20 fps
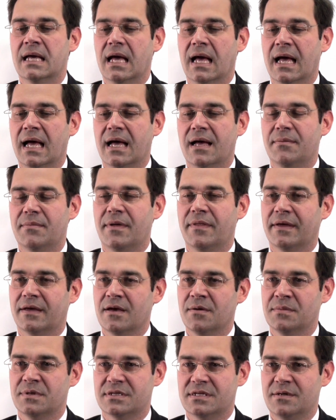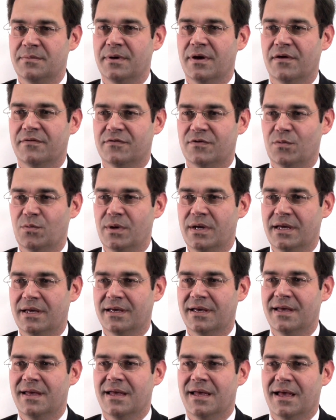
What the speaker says: And they come and see me after a week,